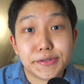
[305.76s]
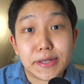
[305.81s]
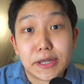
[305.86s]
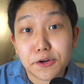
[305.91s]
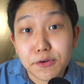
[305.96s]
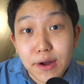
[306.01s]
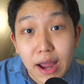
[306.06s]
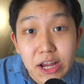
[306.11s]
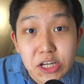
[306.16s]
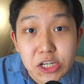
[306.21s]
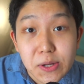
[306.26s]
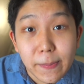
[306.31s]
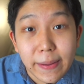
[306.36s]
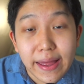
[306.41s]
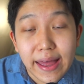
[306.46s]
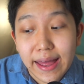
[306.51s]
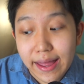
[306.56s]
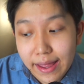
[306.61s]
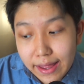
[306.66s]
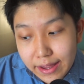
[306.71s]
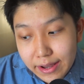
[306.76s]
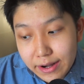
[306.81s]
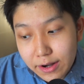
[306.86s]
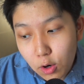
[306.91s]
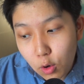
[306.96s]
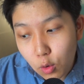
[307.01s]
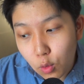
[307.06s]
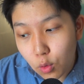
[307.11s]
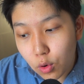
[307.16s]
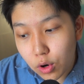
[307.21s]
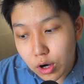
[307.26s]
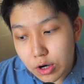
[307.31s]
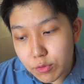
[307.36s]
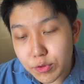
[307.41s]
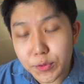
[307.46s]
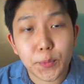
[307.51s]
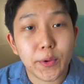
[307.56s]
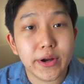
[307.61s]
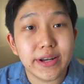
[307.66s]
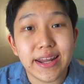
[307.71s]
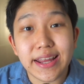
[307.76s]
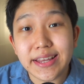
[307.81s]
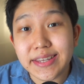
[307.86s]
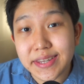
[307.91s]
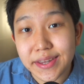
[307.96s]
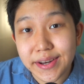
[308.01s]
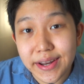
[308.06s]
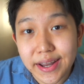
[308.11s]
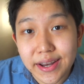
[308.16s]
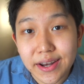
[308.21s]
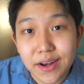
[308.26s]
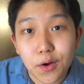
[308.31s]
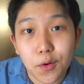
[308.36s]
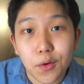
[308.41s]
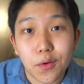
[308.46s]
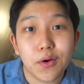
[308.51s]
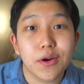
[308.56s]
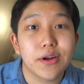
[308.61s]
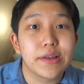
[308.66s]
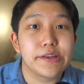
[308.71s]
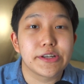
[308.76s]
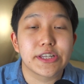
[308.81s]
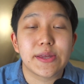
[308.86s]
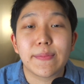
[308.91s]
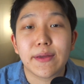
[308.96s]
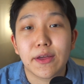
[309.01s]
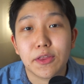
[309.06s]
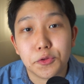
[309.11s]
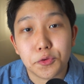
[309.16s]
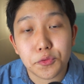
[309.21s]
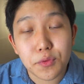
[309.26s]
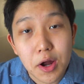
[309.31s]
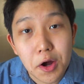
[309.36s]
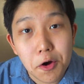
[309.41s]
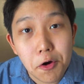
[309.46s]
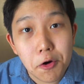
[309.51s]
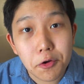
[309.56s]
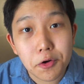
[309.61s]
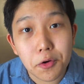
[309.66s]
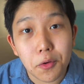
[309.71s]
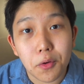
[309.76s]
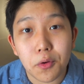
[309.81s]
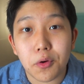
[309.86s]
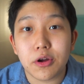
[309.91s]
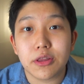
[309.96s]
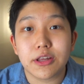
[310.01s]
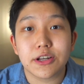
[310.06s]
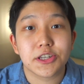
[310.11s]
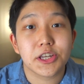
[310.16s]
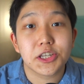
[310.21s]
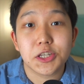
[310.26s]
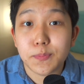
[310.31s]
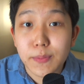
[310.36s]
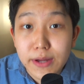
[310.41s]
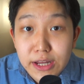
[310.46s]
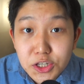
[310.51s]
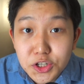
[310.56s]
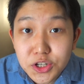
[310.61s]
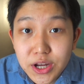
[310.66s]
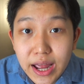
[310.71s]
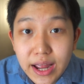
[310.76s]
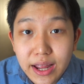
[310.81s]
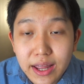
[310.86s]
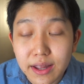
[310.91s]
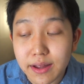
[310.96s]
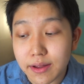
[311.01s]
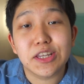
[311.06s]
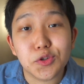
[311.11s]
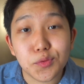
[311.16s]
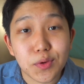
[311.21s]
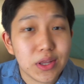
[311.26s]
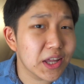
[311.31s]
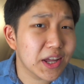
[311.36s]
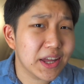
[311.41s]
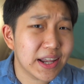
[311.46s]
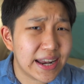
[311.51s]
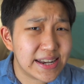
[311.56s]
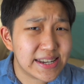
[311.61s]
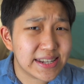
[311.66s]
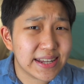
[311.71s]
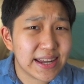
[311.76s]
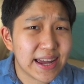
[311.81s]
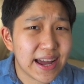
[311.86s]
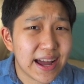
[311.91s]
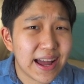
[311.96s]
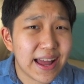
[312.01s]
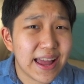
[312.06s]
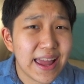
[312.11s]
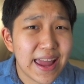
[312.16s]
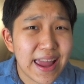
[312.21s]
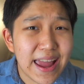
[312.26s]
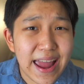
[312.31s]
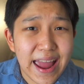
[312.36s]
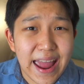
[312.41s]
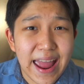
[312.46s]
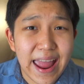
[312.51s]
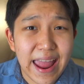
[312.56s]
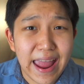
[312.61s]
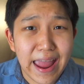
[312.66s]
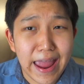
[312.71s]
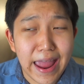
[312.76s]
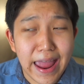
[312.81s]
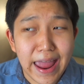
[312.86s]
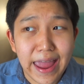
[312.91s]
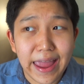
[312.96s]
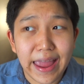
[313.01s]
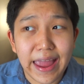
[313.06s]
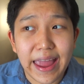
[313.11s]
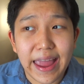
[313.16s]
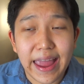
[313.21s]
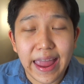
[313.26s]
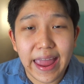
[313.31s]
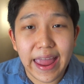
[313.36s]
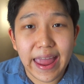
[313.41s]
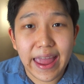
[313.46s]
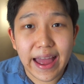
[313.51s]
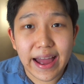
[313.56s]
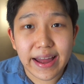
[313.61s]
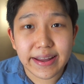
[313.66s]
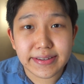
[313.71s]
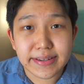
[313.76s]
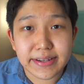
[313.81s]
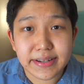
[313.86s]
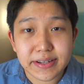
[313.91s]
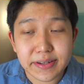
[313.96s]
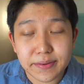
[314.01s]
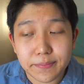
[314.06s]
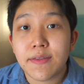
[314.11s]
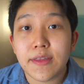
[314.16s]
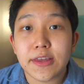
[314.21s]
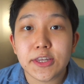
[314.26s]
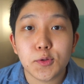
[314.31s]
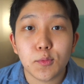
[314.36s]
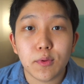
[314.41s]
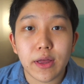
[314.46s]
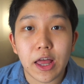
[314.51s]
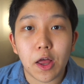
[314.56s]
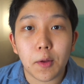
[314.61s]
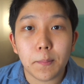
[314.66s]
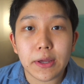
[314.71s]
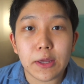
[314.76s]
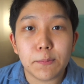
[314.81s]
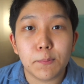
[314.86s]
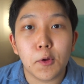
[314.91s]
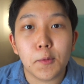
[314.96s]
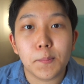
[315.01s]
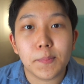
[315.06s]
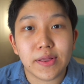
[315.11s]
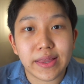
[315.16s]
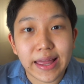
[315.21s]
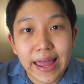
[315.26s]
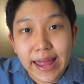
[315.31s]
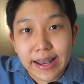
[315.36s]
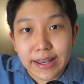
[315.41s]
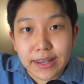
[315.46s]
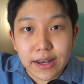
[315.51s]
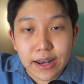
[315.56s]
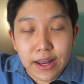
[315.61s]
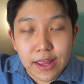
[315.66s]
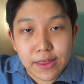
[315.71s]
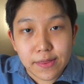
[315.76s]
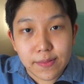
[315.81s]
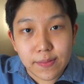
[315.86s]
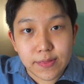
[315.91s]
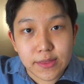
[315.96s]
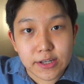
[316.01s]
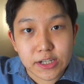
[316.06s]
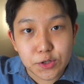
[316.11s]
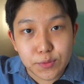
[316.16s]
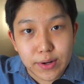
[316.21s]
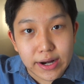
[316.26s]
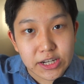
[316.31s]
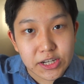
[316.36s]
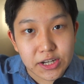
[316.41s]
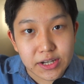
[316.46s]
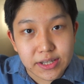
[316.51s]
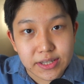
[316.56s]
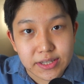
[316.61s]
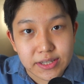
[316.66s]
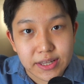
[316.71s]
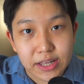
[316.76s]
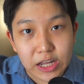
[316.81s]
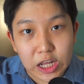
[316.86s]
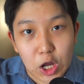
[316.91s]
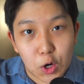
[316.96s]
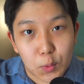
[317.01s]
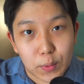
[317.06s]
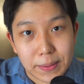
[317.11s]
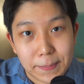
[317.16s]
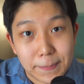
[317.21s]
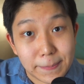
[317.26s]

a crash up ahead, or report an incident, or there's something on the road, or there's a speed check. It's a really good idea. And this will help people plan the directions they go in